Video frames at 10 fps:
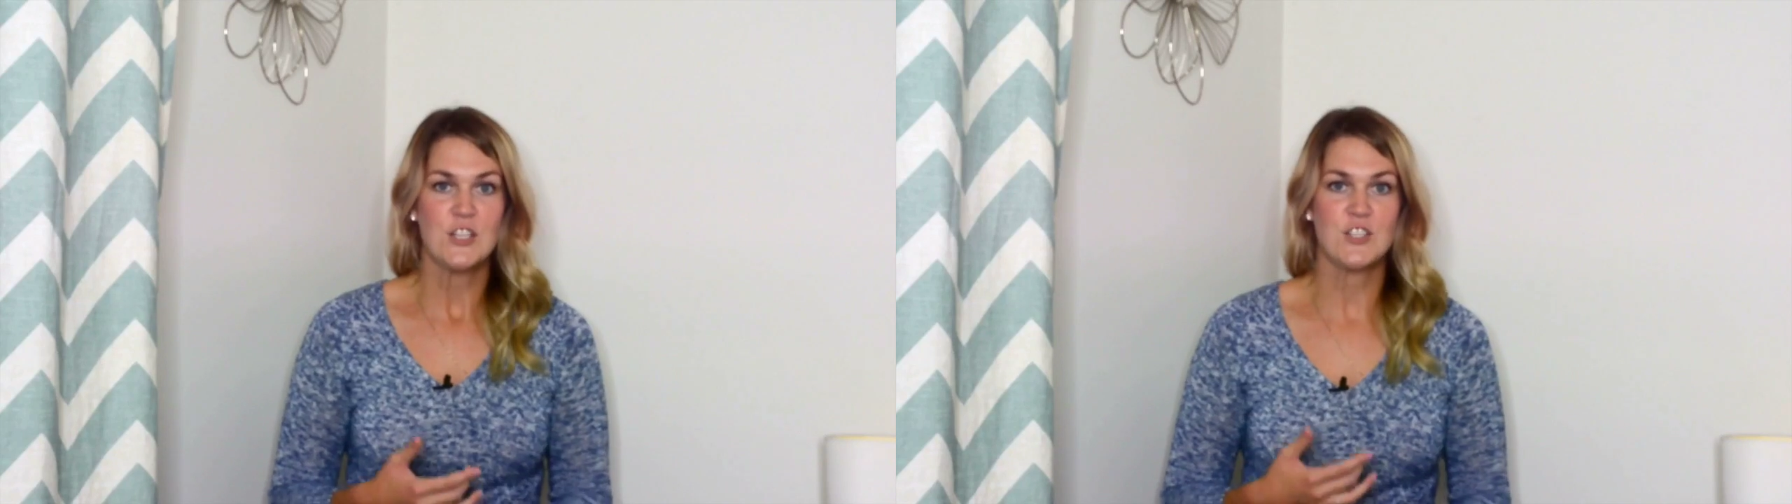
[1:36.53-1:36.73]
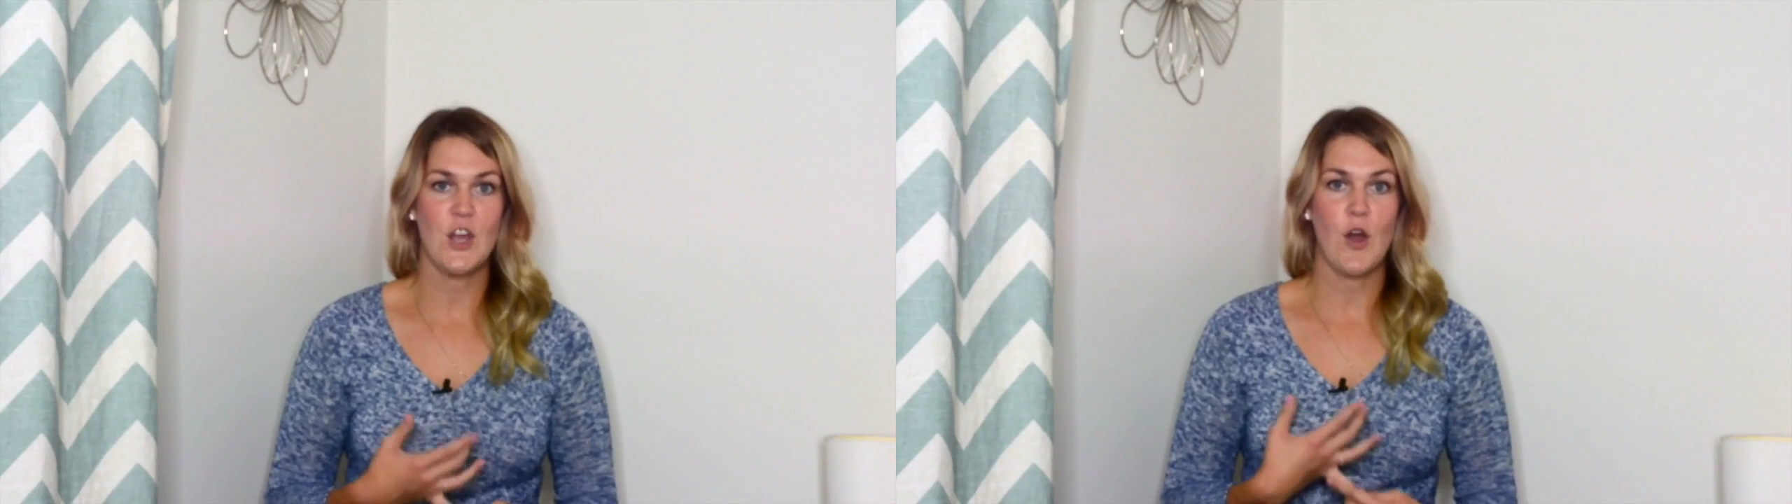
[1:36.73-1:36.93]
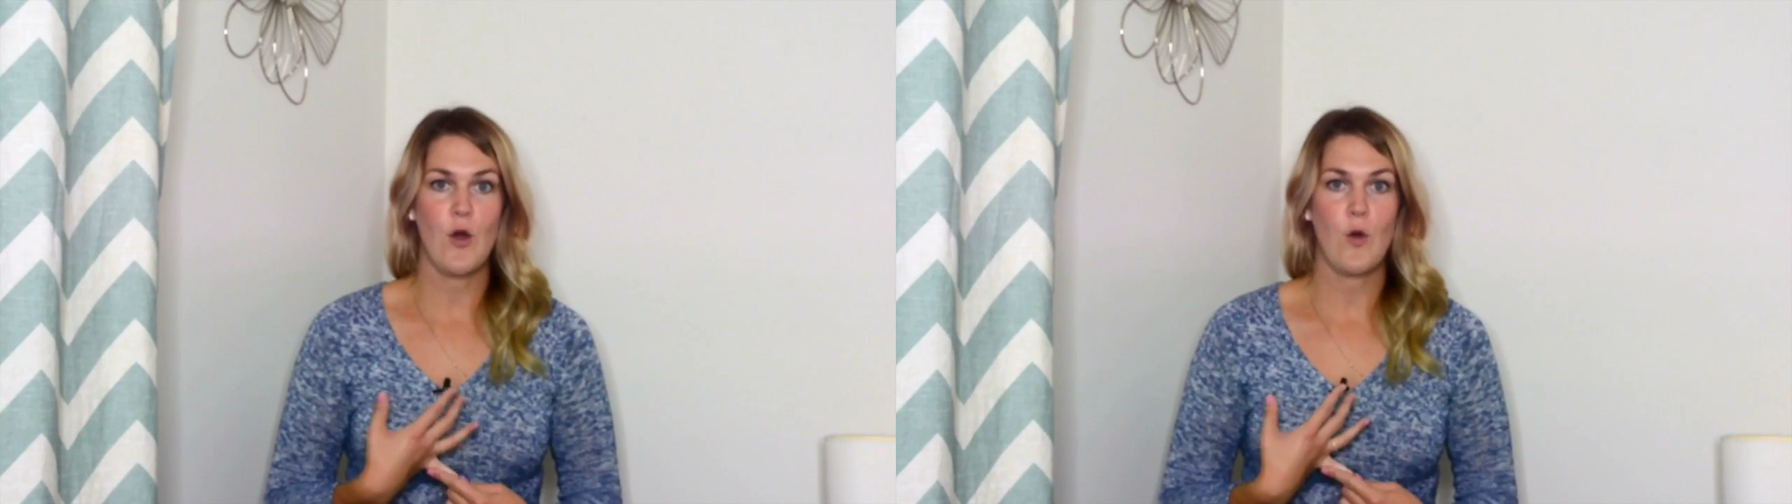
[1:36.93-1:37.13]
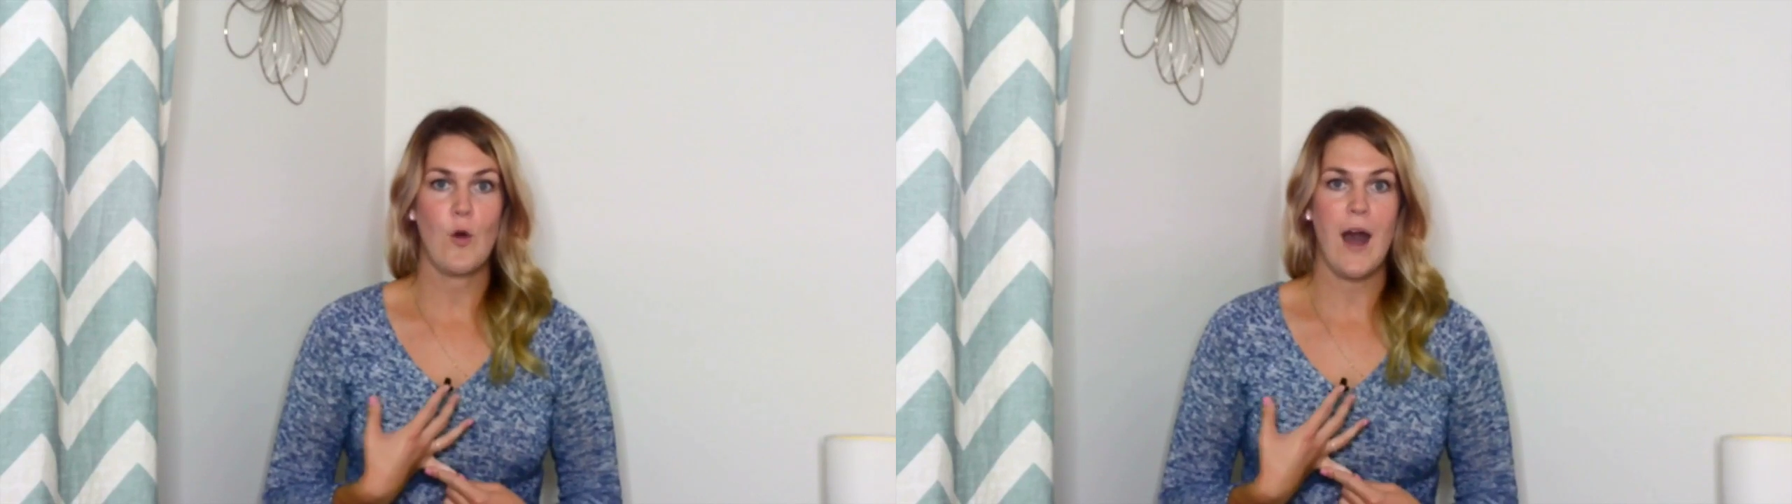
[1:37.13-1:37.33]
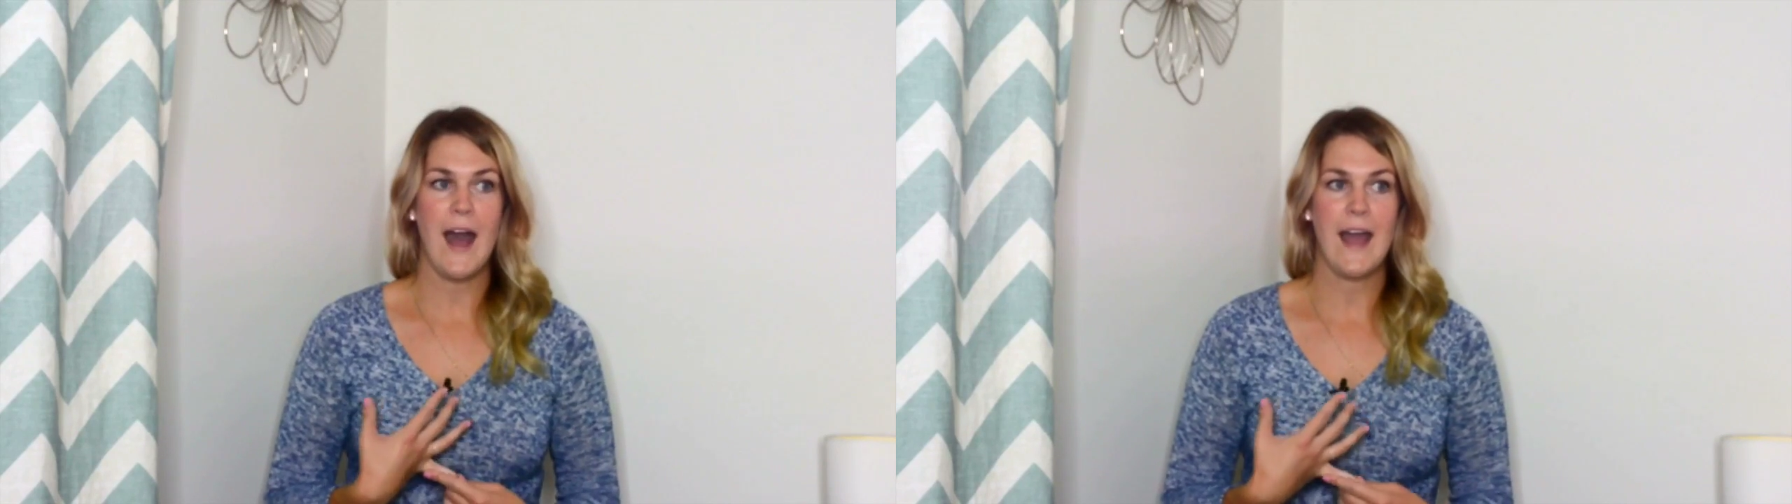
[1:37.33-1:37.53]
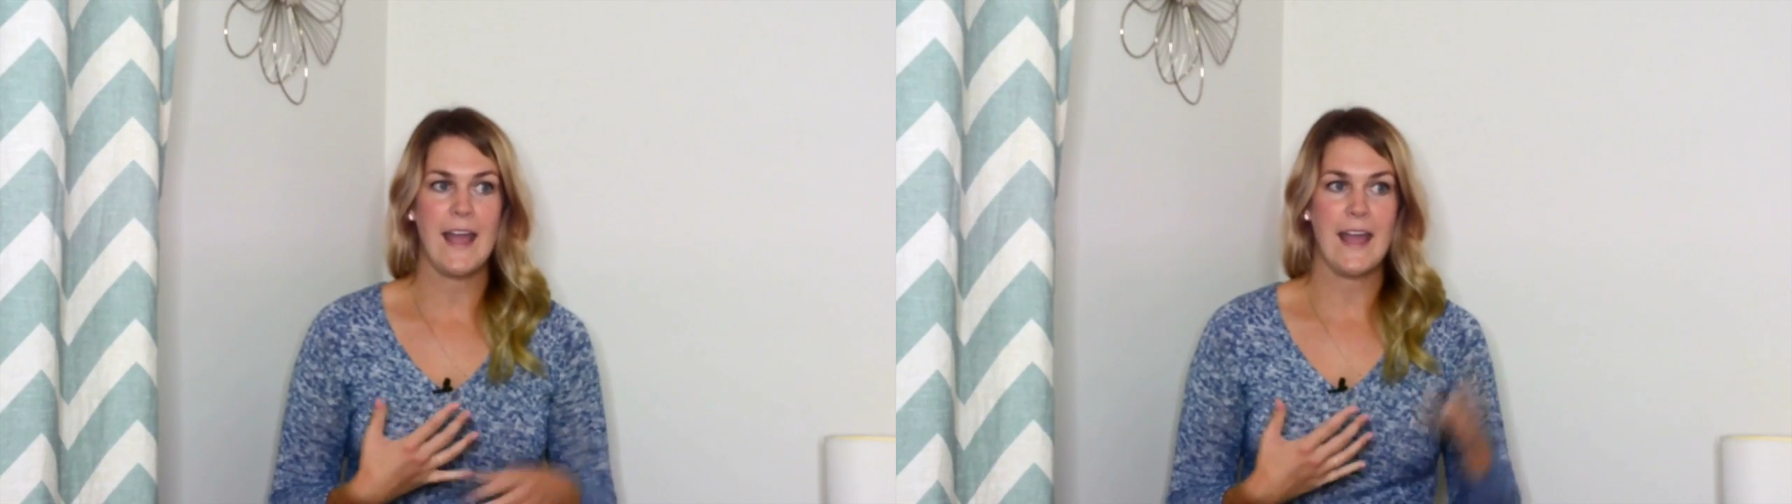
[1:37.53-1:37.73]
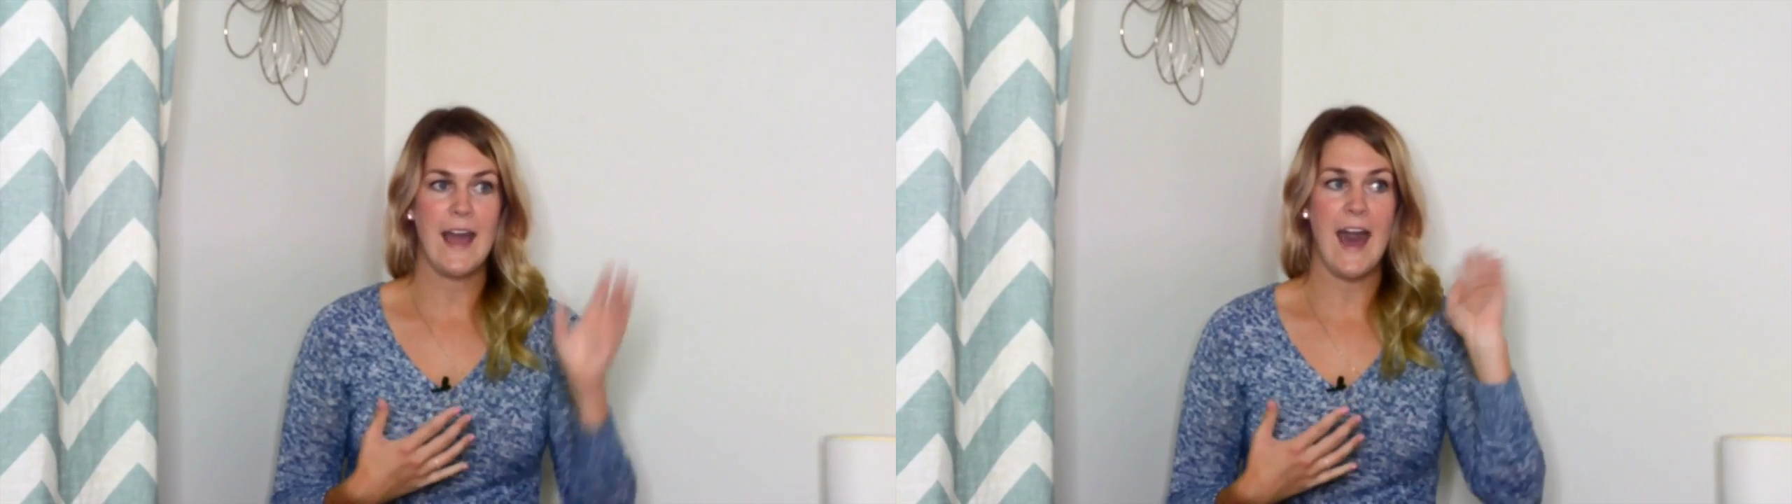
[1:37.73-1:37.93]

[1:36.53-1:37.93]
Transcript: So I